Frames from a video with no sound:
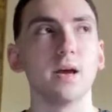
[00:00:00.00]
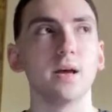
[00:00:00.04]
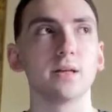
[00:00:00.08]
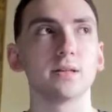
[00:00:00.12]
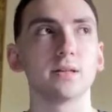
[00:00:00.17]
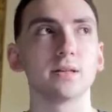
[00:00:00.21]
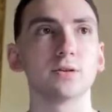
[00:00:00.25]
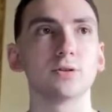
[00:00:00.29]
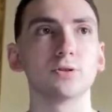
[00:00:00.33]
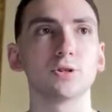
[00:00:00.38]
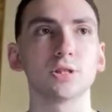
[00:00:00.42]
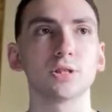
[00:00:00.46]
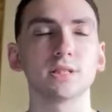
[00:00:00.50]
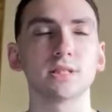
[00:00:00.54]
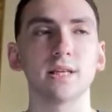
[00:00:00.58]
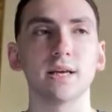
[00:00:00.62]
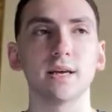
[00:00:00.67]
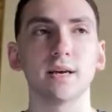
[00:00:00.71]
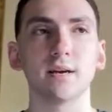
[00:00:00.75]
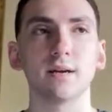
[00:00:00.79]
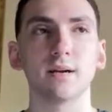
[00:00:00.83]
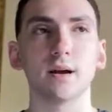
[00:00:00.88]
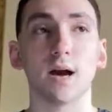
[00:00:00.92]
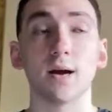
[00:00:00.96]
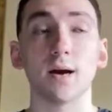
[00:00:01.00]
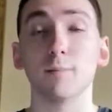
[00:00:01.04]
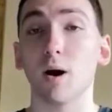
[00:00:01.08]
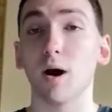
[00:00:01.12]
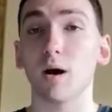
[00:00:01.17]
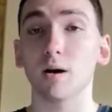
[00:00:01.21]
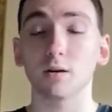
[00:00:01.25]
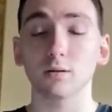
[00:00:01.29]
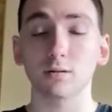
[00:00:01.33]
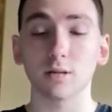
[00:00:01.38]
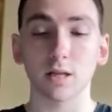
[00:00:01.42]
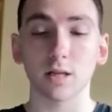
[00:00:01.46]
They're just saying, I'm
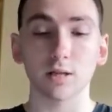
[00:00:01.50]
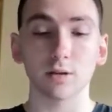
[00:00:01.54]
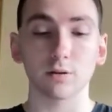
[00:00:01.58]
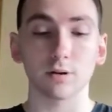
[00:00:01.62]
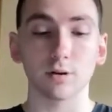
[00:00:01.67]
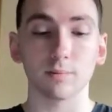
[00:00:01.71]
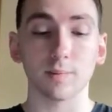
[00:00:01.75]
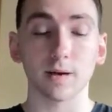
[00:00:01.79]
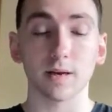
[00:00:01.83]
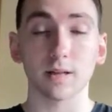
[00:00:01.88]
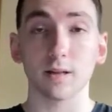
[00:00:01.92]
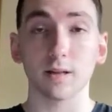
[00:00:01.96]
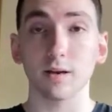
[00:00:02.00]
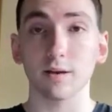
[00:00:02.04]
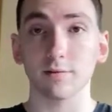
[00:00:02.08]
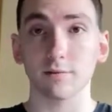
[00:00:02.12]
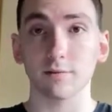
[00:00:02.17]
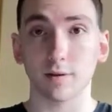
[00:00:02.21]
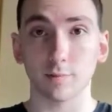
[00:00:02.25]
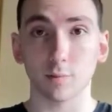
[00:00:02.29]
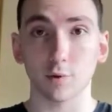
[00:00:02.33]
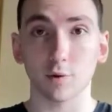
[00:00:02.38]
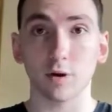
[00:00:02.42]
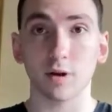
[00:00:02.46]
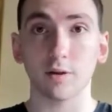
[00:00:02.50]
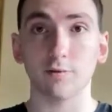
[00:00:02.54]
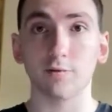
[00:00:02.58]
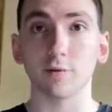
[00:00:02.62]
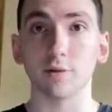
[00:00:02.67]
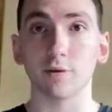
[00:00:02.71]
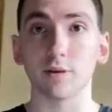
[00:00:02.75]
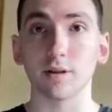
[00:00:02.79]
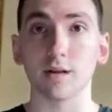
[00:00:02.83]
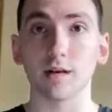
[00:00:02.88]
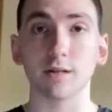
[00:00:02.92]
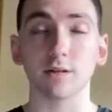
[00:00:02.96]
honored that they're in my life, I'm
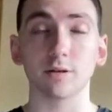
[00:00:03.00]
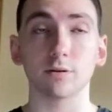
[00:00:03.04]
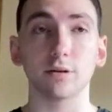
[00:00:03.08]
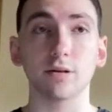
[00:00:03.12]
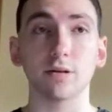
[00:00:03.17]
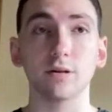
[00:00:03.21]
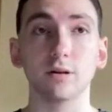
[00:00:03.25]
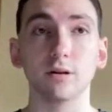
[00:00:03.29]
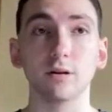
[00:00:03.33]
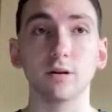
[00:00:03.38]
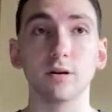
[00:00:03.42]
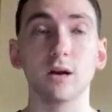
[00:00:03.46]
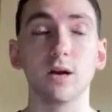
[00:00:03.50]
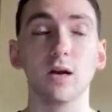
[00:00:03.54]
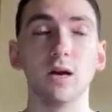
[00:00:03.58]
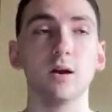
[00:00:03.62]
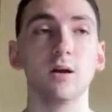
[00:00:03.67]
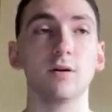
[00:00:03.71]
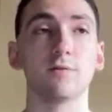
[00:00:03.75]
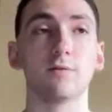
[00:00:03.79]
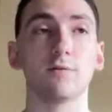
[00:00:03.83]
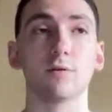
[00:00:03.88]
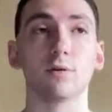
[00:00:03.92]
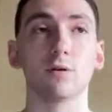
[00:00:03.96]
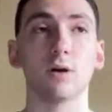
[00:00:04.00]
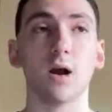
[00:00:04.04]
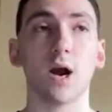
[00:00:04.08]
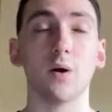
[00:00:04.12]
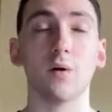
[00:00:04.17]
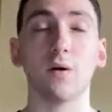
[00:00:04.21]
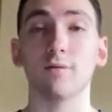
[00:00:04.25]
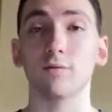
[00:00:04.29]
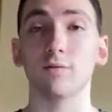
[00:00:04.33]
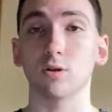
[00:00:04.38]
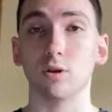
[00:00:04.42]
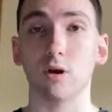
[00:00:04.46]
grateful that they're here for
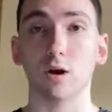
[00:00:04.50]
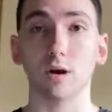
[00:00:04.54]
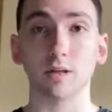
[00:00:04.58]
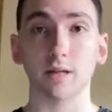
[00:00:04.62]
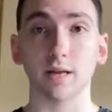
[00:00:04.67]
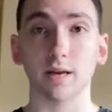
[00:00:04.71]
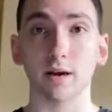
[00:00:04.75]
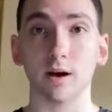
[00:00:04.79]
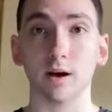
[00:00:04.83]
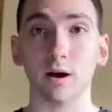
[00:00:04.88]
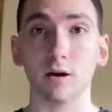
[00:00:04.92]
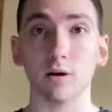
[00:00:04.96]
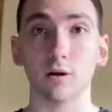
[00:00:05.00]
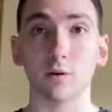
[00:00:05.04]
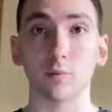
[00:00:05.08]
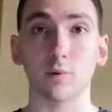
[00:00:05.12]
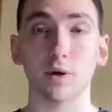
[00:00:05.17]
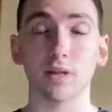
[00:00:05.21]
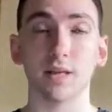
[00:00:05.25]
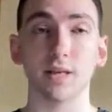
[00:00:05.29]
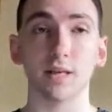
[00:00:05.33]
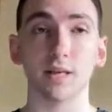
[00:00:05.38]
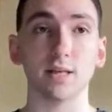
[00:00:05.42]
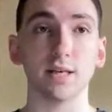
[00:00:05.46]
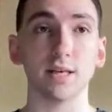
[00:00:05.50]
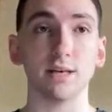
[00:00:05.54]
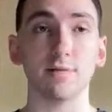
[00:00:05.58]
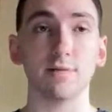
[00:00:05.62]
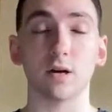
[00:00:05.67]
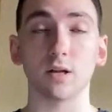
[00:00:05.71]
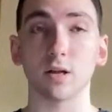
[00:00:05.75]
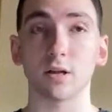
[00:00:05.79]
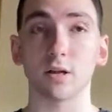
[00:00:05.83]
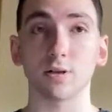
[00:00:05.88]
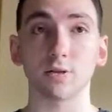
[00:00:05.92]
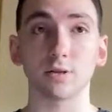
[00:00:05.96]
however long they are, and when they leave,
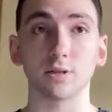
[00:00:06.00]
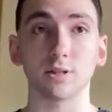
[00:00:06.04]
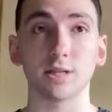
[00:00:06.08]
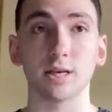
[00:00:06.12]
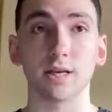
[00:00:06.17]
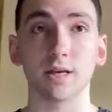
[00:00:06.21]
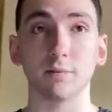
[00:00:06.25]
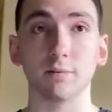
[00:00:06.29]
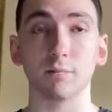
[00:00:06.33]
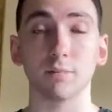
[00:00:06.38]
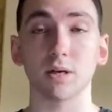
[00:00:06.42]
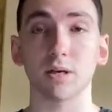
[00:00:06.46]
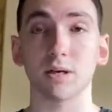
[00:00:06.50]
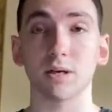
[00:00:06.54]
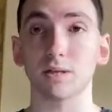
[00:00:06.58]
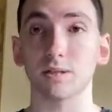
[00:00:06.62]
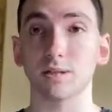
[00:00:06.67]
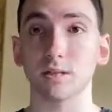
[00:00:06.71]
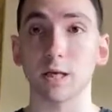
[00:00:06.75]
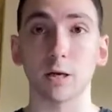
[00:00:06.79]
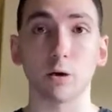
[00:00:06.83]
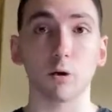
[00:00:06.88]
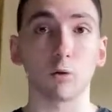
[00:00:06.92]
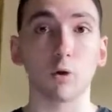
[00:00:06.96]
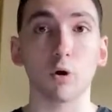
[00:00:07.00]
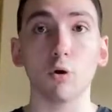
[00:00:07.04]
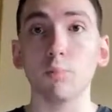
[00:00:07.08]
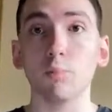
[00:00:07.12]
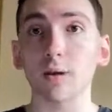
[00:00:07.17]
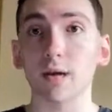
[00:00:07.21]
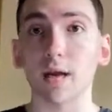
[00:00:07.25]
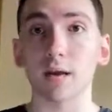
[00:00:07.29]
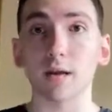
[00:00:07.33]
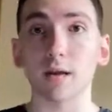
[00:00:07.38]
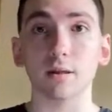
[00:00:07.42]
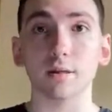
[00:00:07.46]
I'll understand because they don't owe
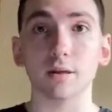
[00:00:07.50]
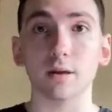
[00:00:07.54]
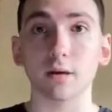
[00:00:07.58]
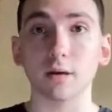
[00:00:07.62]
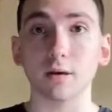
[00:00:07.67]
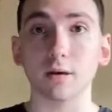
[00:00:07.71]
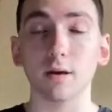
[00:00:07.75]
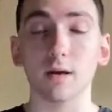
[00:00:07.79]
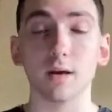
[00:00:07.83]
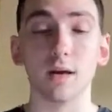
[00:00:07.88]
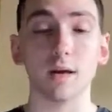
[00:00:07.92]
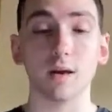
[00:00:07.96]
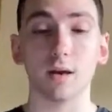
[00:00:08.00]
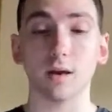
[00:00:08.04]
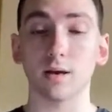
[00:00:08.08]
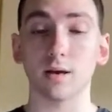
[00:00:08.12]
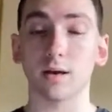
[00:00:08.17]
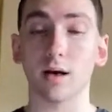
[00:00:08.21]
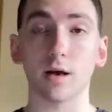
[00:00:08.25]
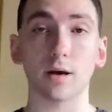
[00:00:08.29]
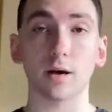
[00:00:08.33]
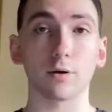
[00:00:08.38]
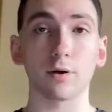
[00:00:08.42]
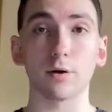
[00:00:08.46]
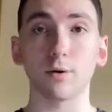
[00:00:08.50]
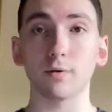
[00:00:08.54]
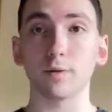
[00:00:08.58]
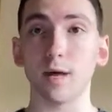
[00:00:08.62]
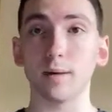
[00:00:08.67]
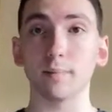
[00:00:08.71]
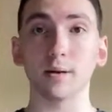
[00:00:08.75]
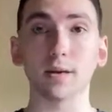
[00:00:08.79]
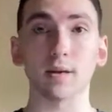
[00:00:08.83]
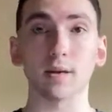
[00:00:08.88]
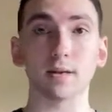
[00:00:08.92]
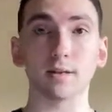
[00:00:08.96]
me anything, and I don't owe
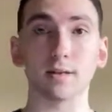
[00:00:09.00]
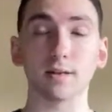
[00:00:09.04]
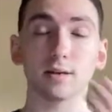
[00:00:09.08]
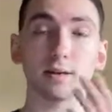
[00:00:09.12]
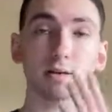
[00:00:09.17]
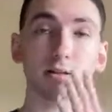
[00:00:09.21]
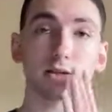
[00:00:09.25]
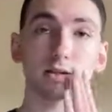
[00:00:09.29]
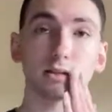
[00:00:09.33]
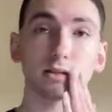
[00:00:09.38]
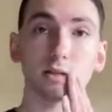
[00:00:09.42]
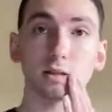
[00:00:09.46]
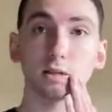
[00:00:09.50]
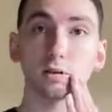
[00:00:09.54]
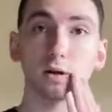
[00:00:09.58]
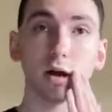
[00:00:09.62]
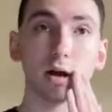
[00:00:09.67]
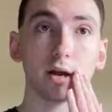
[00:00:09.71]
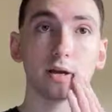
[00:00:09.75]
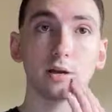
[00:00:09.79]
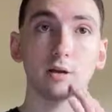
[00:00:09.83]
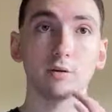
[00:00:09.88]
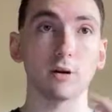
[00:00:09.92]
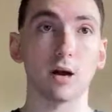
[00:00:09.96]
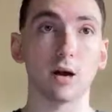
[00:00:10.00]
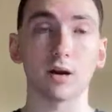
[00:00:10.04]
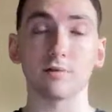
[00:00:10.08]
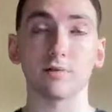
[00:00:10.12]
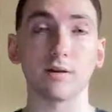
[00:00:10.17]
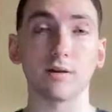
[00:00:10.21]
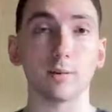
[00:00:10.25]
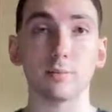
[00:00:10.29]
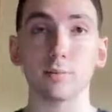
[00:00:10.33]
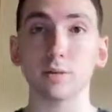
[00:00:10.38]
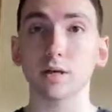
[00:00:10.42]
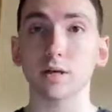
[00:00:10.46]
them anything. They're not here out of
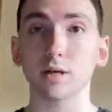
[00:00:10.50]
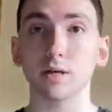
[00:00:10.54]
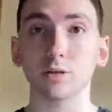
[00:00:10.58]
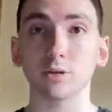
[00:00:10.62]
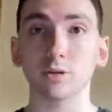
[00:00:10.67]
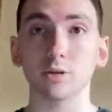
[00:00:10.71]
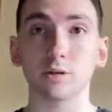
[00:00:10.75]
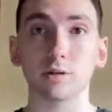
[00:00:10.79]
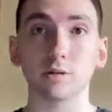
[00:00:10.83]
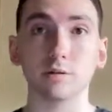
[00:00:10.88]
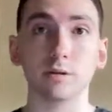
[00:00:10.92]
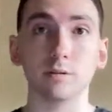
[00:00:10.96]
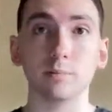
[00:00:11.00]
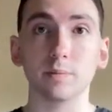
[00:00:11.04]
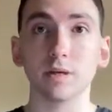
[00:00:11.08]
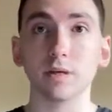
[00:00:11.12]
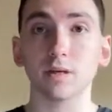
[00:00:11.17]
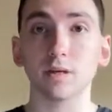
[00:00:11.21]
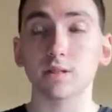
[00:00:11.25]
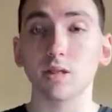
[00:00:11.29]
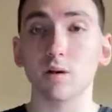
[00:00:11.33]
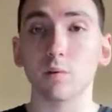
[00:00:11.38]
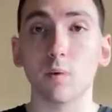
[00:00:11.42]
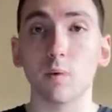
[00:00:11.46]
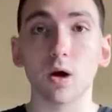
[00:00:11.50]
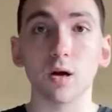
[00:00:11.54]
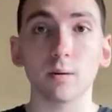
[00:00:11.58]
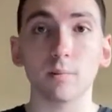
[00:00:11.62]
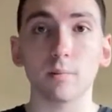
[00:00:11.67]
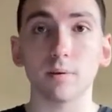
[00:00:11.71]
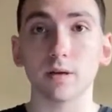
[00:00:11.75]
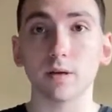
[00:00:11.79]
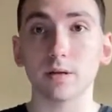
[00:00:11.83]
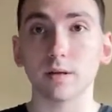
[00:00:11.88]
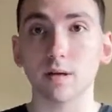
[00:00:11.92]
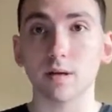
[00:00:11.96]
obligation, they're here because they want to
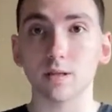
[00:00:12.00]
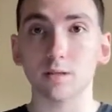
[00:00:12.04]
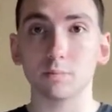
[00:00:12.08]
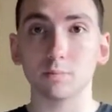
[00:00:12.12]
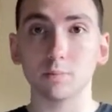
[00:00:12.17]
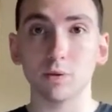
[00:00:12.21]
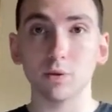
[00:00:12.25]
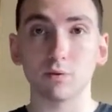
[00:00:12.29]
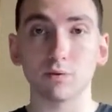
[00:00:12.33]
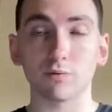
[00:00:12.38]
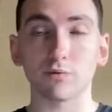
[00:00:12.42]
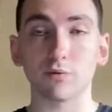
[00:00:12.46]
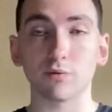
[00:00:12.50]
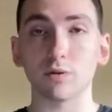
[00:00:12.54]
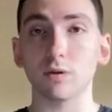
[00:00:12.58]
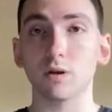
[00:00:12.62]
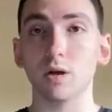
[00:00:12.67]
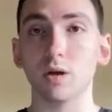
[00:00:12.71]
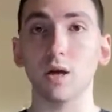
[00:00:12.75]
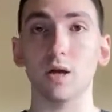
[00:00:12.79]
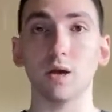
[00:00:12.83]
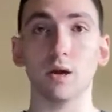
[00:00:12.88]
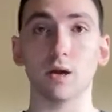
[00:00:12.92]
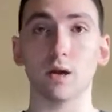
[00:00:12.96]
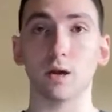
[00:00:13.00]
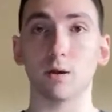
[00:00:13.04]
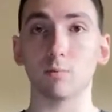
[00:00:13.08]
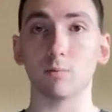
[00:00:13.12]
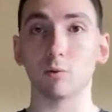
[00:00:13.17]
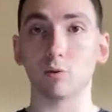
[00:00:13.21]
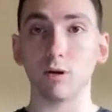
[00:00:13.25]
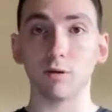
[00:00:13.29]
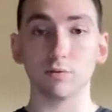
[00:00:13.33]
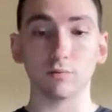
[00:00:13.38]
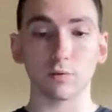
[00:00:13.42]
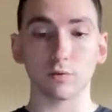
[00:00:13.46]
be, and that's beautiful, and I'm
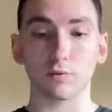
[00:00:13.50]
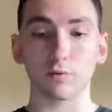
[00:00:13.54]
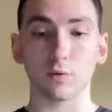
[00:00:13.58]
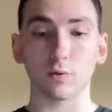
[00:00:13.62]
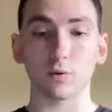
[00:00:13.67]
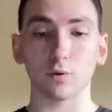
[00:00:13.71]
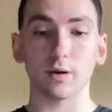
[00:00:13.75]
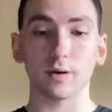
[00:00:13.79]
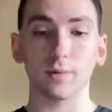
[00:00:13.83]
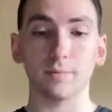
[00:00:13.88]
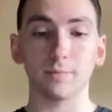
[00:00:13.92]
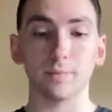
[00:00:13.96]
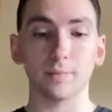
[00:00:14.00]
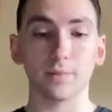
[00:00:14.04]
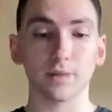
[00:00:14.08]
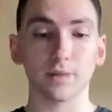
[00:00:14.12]
grateful for it.